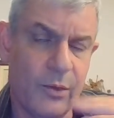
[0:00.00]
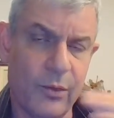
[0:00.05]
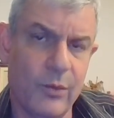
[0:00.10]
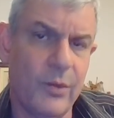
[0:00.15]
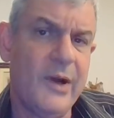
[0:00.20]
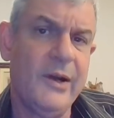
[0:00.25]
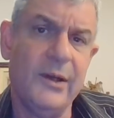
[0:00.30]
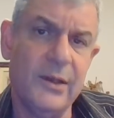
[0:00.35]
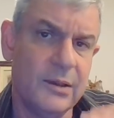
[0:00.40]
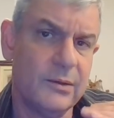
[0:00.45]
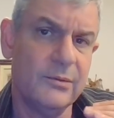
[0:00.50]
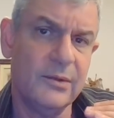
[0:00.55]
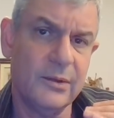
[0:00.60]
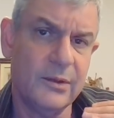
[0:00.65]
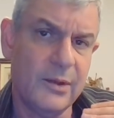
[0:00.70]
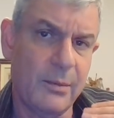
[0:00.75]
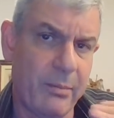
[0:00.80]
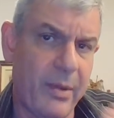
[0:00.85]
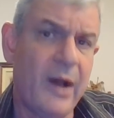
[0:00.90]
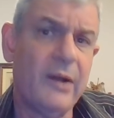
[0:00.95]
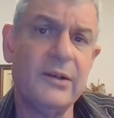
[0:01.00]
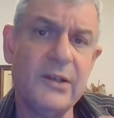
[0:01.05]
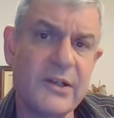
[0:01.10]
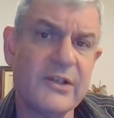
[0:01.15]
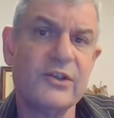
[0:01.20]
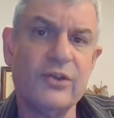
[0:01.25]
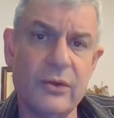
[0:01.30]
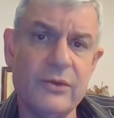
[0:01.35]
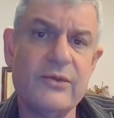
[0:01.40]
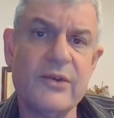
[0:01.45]
When the
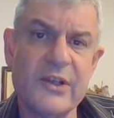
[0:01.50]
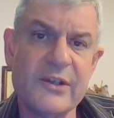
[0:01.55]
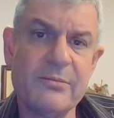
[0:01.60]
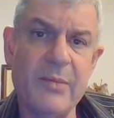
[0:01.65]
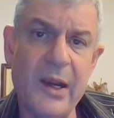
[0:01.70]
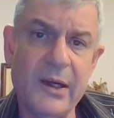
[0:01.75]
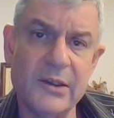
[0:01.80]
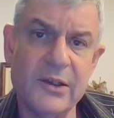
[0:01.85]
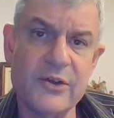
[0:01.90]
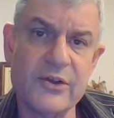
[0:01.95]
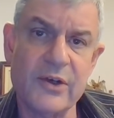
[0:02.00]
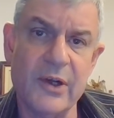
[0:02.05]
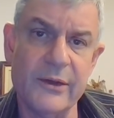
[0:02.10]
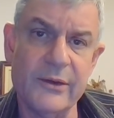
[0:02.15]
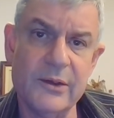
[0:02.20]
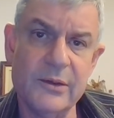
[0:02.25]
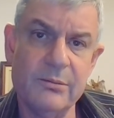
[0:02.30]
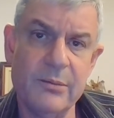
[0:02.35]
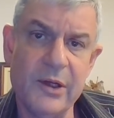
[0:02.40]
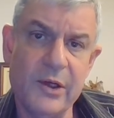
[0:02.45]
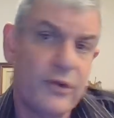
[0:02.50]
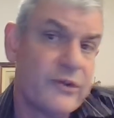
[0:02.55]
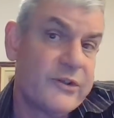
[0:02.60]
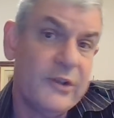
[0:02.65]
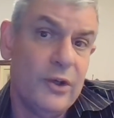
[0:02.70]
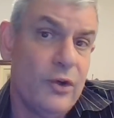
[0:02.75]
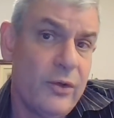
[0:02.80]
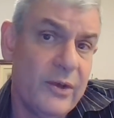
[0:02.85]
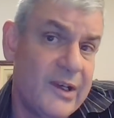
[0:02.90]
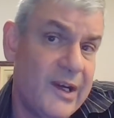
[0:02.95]
partners don't respect each other because
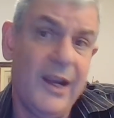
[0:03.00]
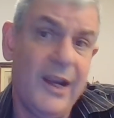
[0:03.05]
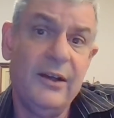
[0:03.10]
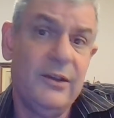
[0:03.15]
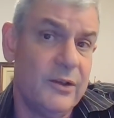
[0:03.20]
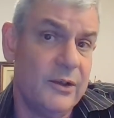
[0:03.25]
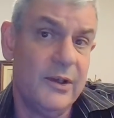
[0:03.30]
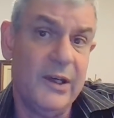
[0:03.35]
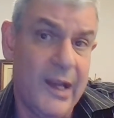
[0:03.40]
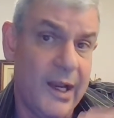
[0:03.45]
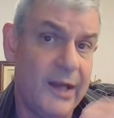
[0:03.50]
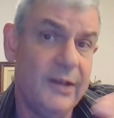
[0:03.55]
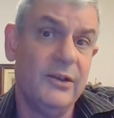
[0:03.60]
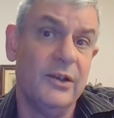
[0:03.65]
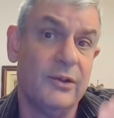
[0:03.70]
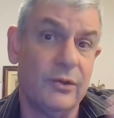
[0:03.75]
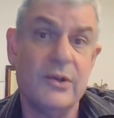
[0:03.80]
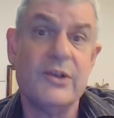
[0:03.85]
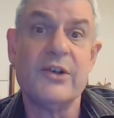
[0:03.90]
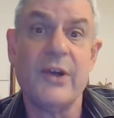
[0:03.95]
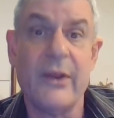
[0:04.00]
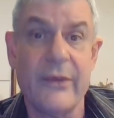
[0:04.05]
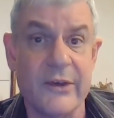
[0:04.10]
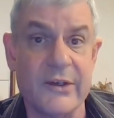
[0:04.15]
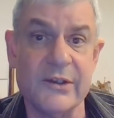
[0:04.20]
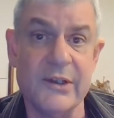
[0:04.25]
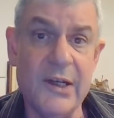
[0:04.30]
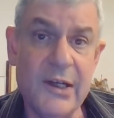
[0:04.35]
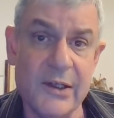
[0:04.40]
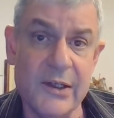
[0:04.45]
they don't cater to each
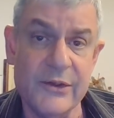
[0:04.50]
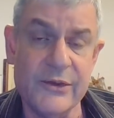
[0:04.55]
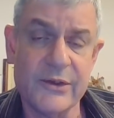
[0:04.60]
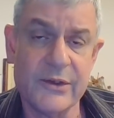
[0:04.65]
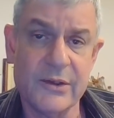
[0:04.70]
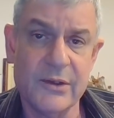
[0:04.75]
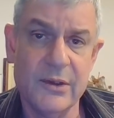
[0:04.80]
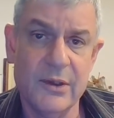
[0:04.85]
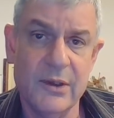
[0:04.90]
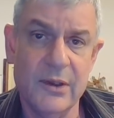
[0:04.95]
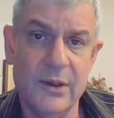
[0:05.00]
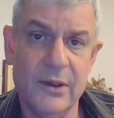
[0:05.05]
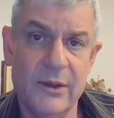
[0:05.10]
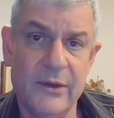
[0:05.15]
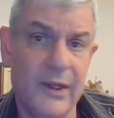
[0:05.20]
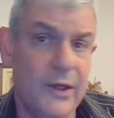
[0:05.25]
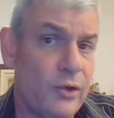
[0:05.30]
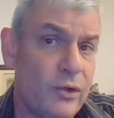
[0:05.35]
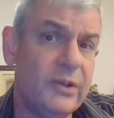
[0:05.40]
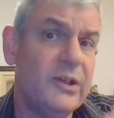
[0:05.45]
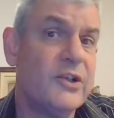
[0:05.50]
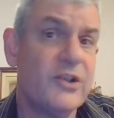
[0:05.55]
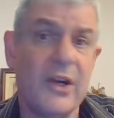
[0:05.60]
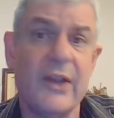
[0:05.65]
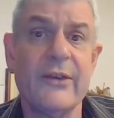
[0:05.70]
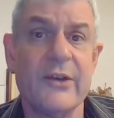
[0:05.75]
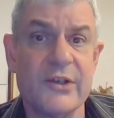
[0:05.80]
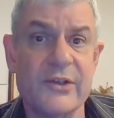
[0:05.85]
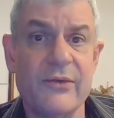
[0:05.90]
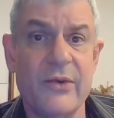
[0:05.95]
other's needs, they're not each
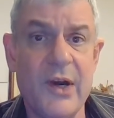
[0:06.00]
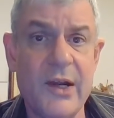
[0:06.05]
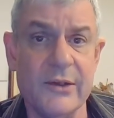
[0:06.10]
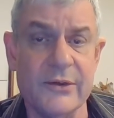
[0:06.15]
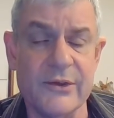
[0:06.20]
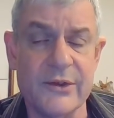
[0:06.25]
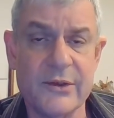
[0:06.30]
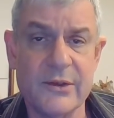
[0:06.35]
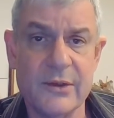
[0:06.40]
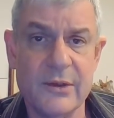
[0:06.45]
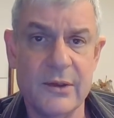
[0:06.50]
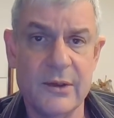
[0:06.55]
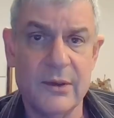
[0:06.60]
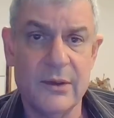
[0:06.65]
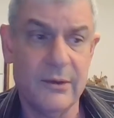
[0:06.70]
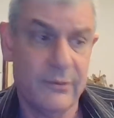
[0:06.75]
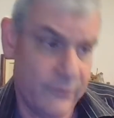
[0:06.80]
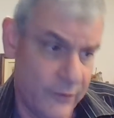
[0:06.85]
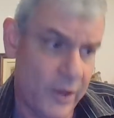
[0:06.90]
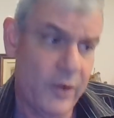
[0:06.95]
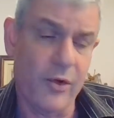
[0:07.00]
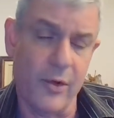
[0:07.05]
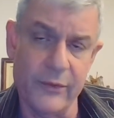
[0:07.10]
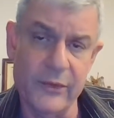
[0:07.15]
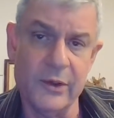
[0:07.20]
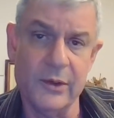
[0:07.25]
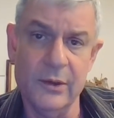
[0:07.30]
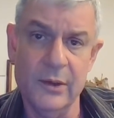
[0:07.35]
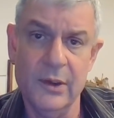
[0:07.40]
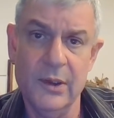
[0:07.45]
other's friends, very
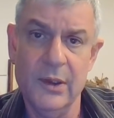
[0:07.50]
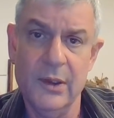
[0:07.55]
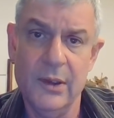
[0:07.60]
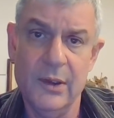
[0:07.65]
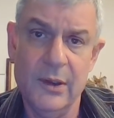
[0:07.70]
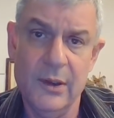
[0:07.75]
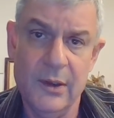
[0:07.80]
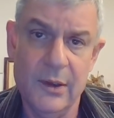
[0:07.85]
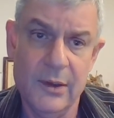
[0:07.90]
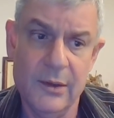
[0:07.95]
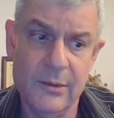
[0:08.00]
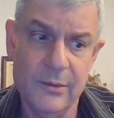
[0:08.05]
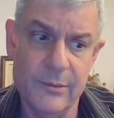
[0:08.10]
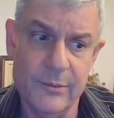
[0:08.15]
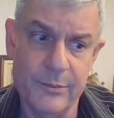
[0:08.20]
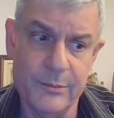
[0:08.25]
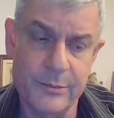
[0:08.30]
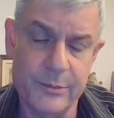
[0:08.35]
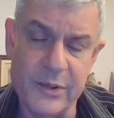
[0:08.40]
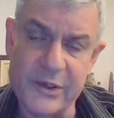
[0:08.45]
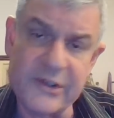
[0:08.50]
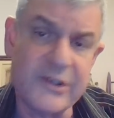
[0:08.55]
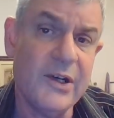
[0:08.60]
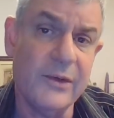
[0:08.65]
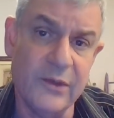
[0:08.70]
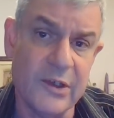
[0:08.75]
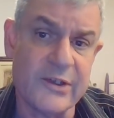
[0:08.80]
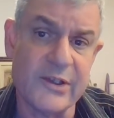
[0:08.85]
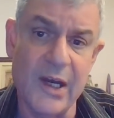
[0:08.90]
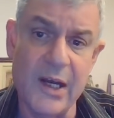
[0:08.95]
often
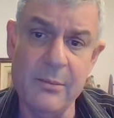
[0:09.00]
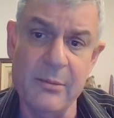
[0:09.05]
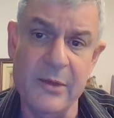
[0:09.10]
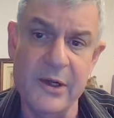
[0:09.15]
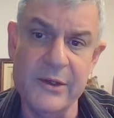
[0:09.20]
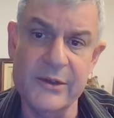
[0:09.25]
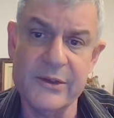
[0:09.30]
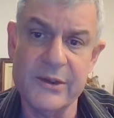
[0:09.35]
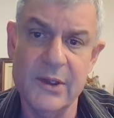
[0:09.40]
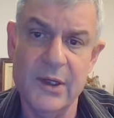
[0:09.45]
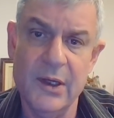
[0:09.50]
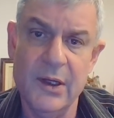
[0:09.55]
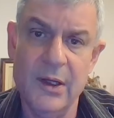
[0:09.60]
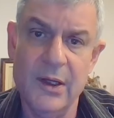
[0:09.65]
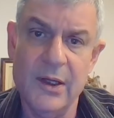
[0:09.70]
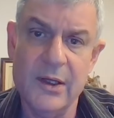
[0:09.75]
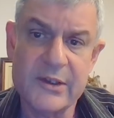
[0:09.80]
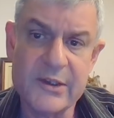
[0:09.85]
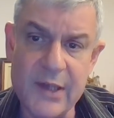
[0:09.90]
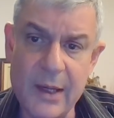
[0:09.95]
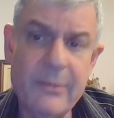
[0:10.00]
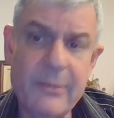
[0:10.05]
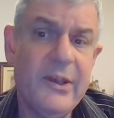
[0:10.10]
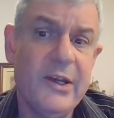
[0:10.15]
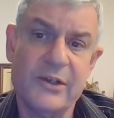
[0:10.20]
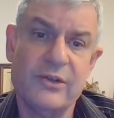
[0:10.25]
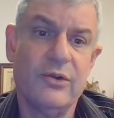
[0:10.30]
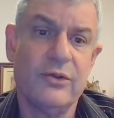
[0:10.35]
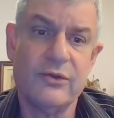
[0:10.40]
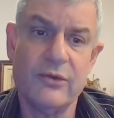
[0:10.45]
perceived as enemies,
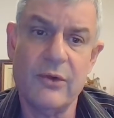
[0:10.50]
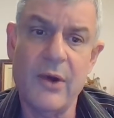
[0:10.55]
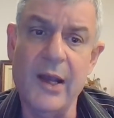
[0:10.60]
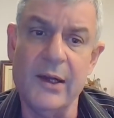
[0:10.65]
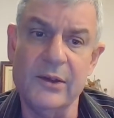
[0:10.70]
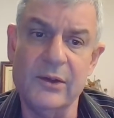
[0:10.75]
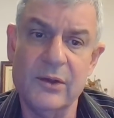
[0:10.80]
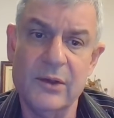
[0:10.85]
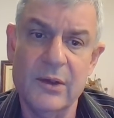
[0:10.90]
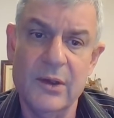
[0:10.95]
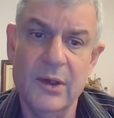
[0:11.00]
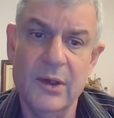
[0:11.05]
something is not right.